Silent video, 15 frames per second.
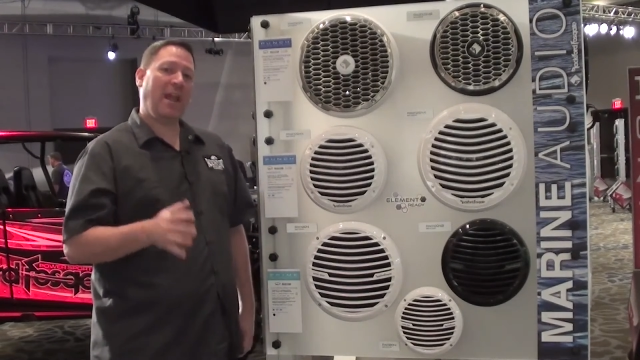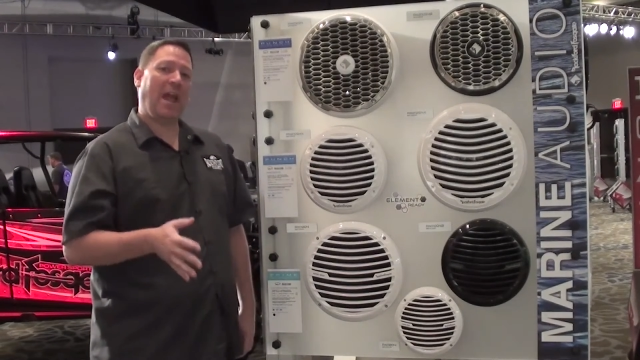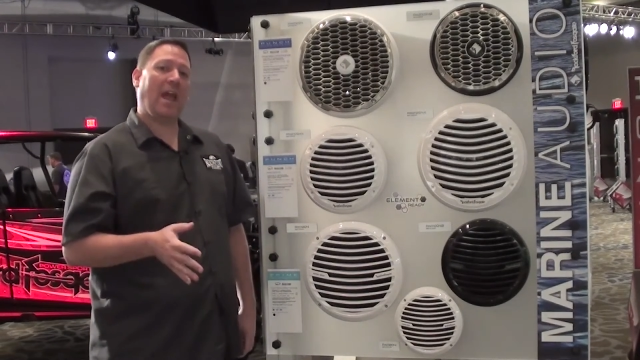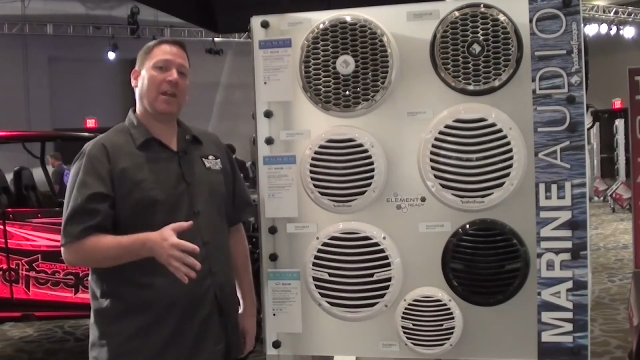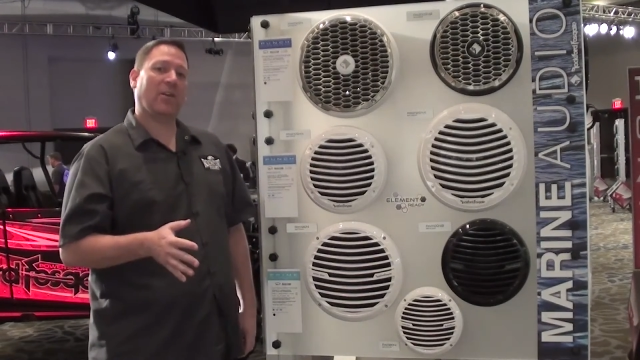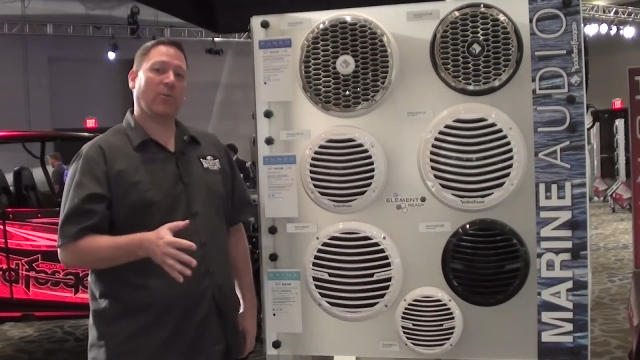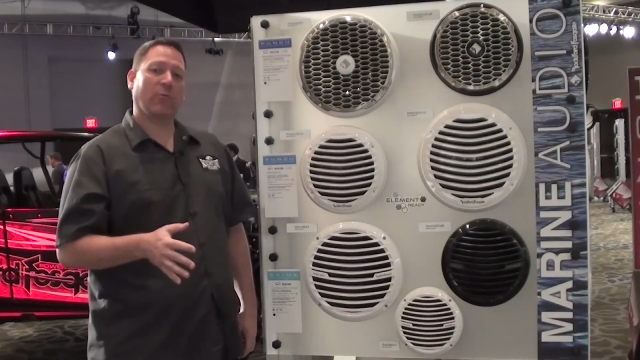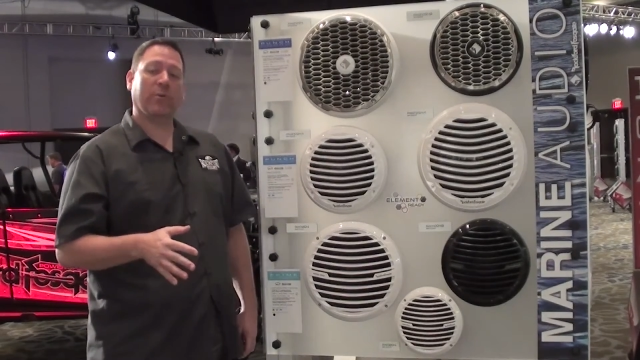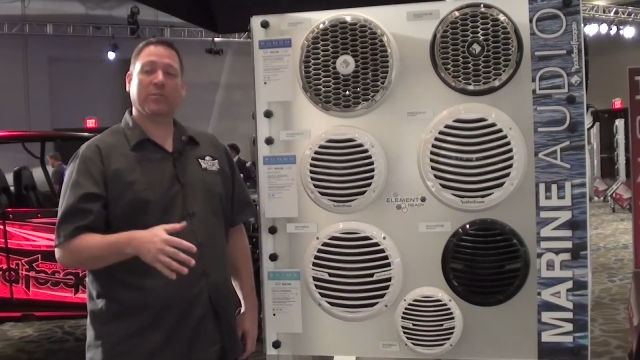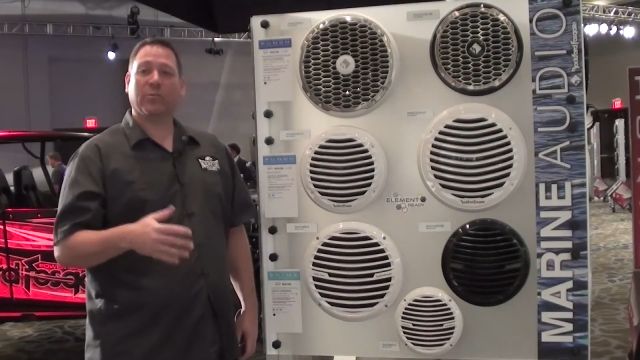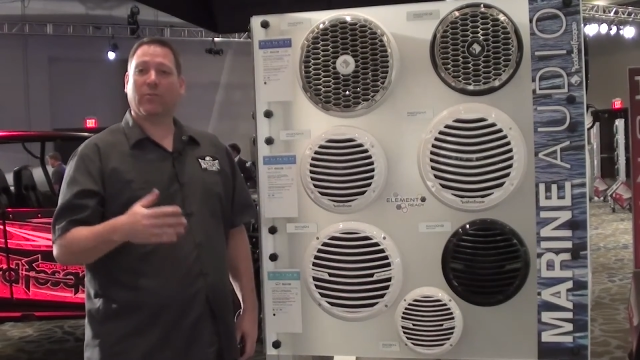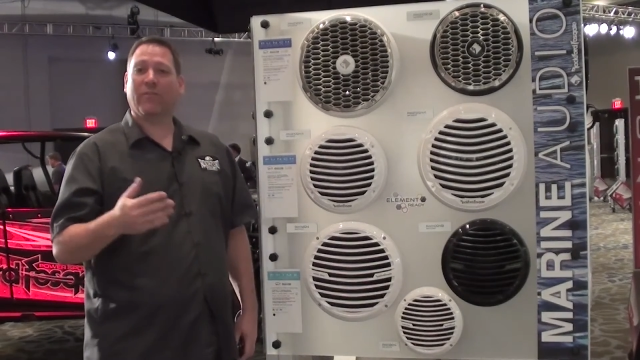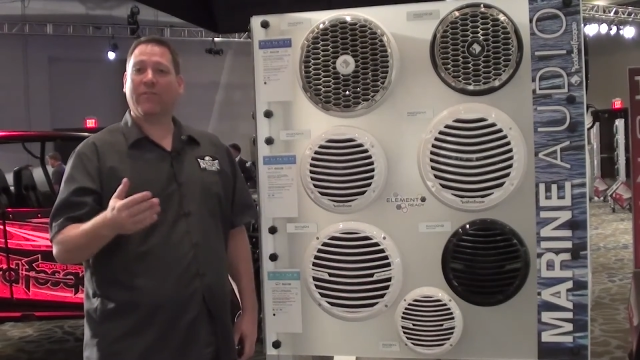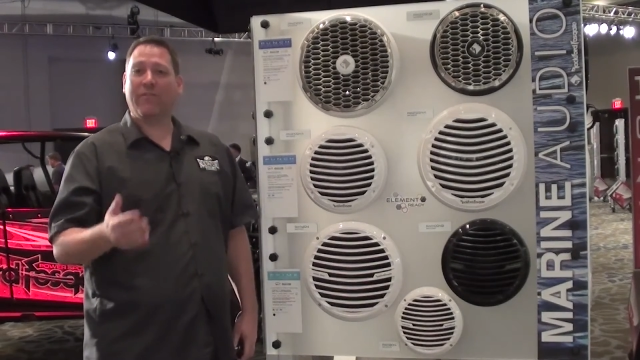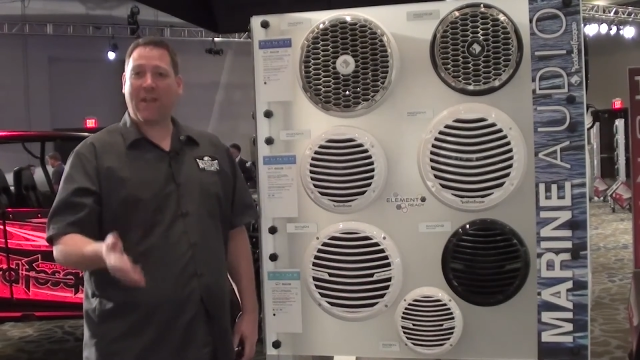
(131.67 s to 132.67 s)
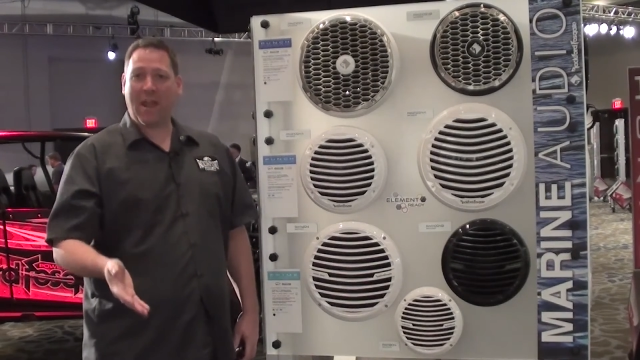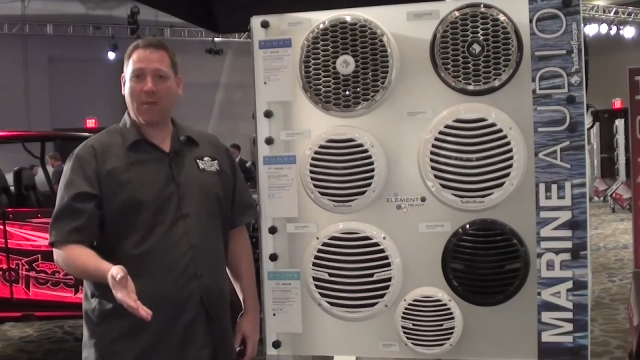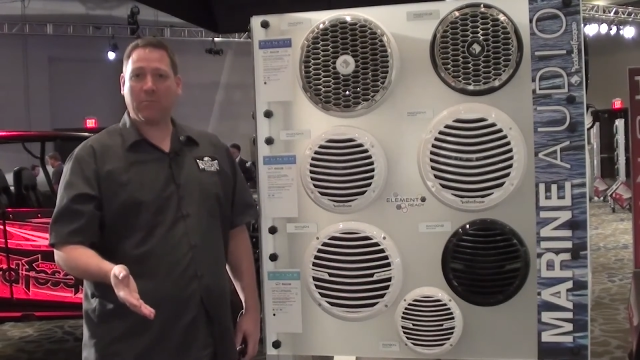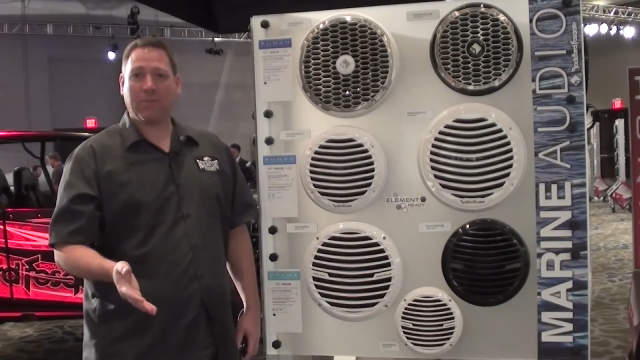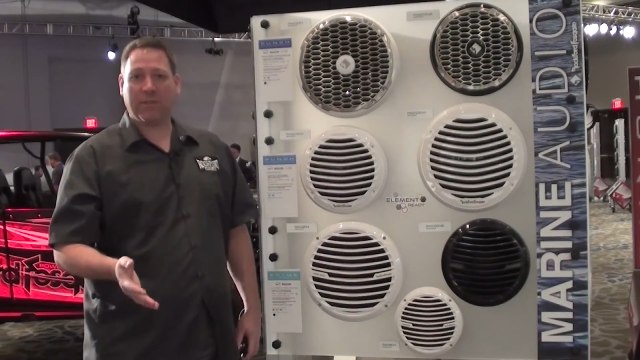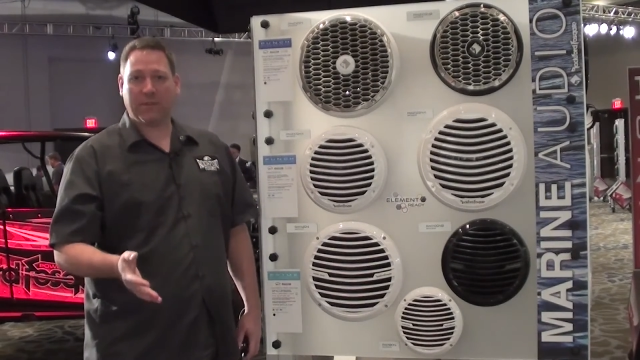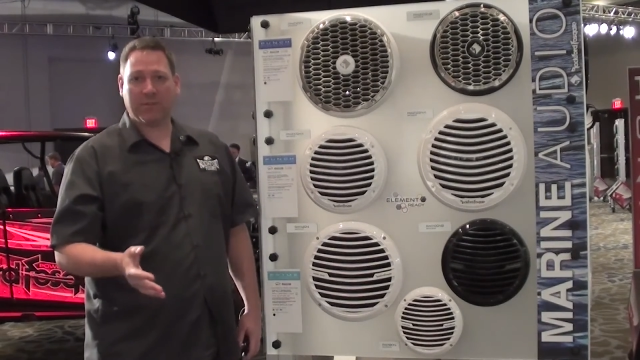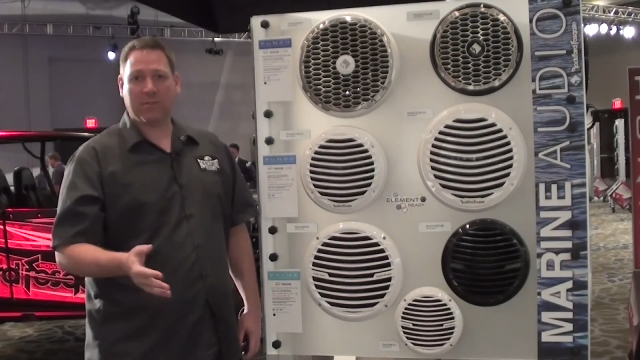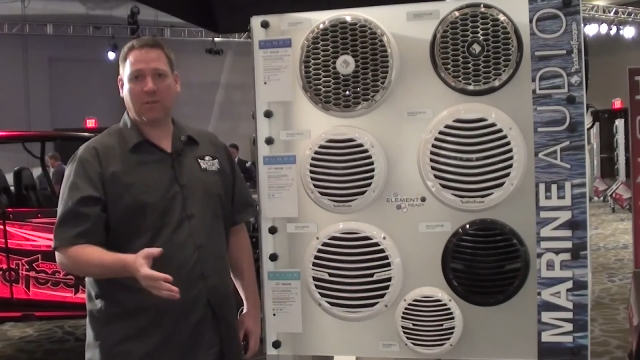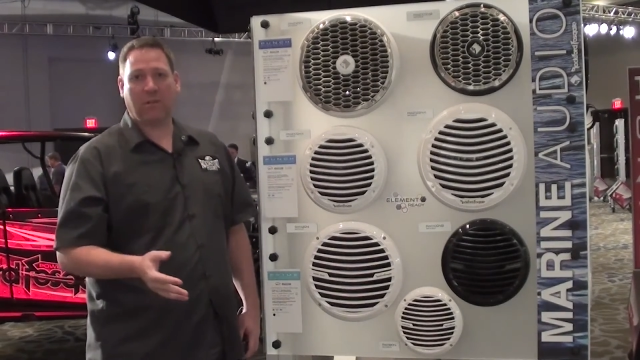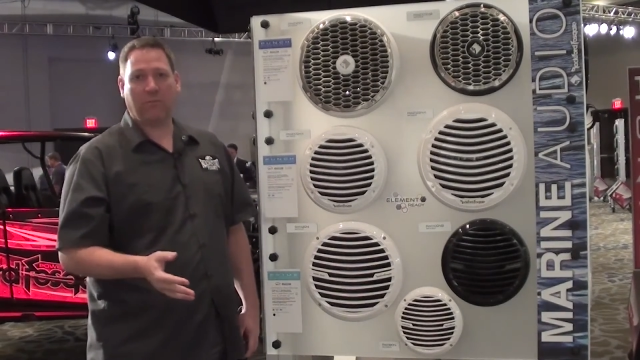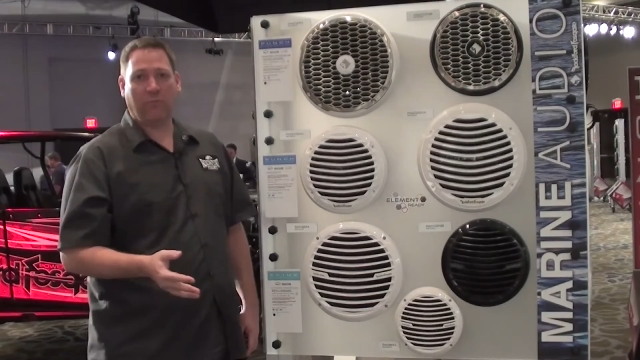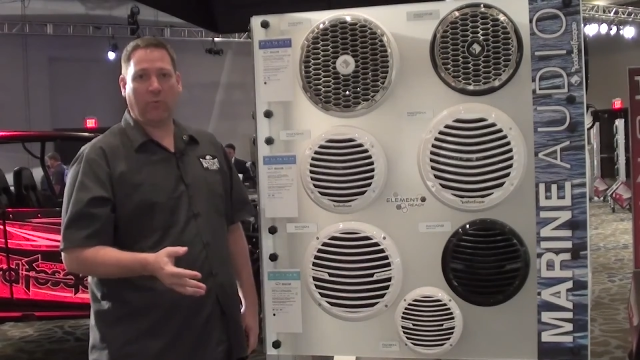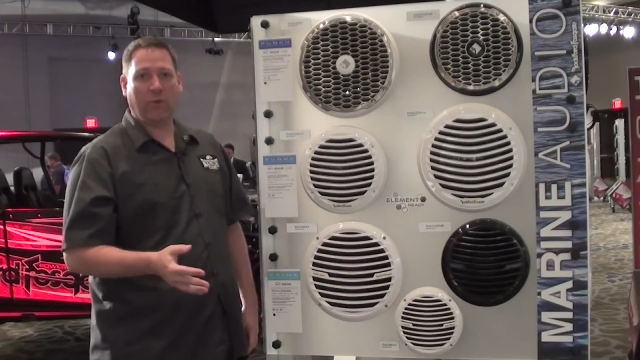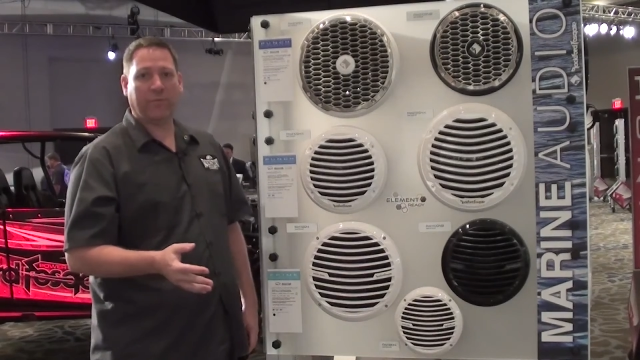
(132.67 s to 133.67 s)
categories or families
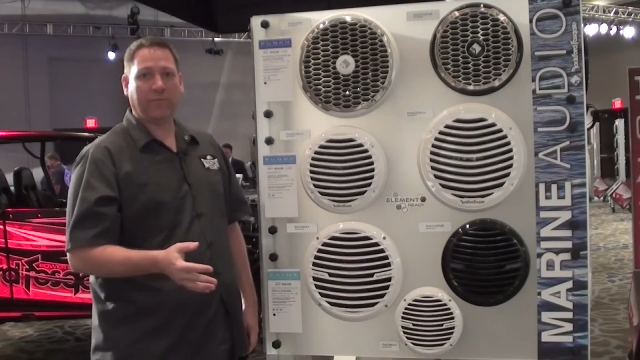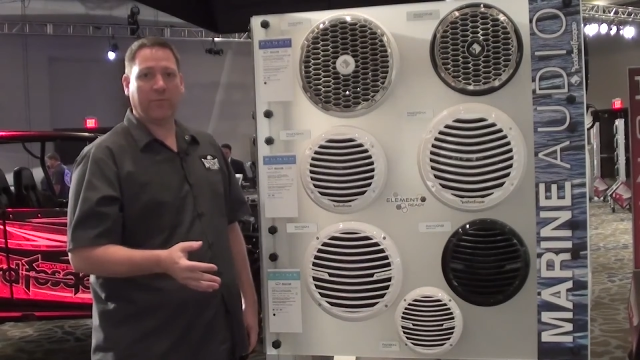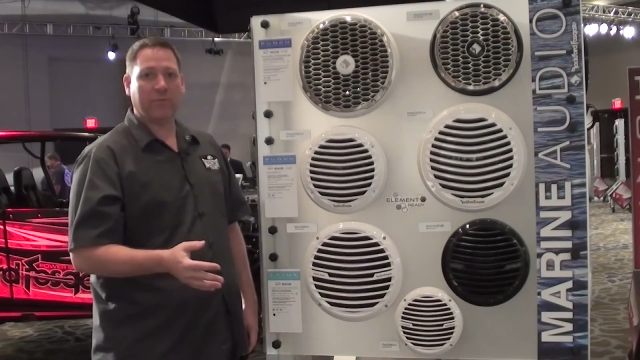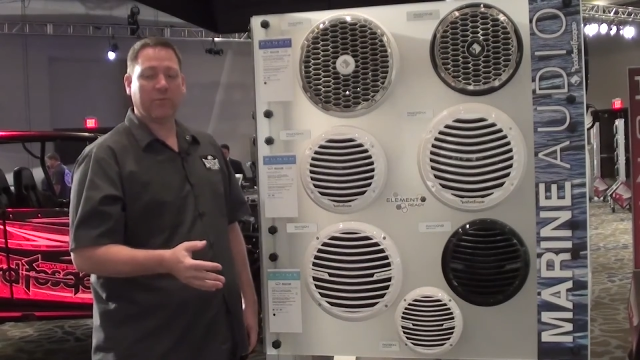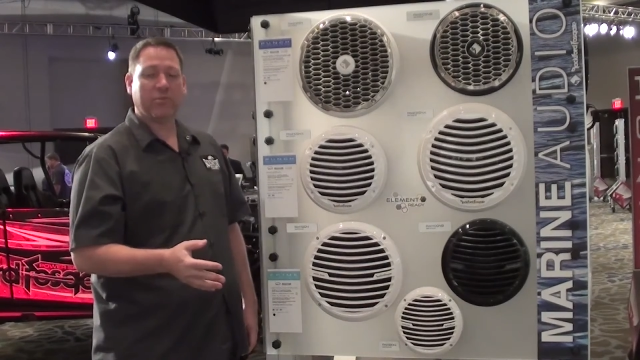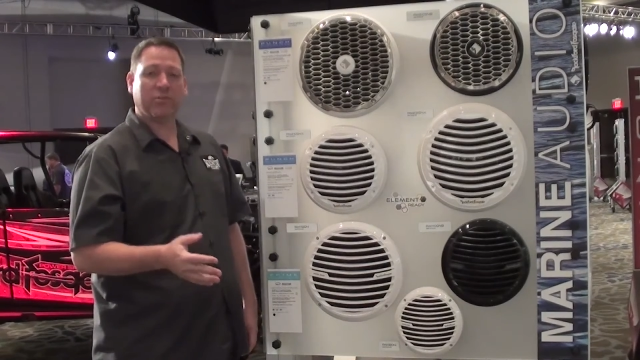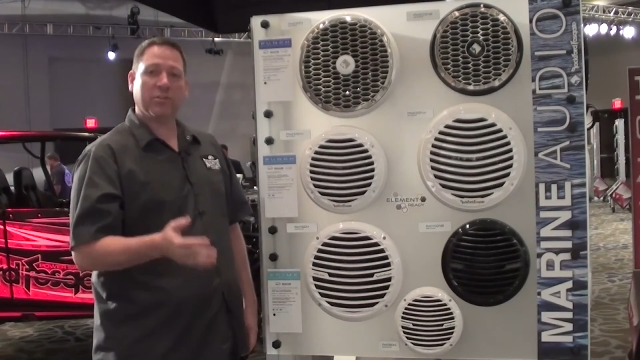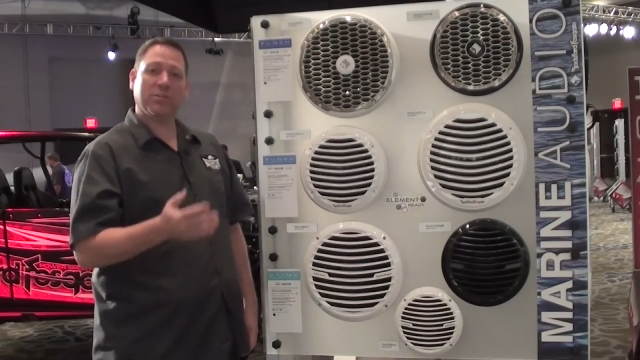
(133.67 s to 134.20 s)
of woofers.